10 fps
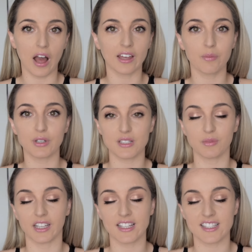I can put
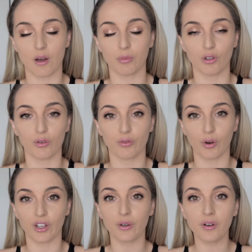some links down below
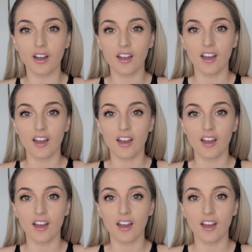for you.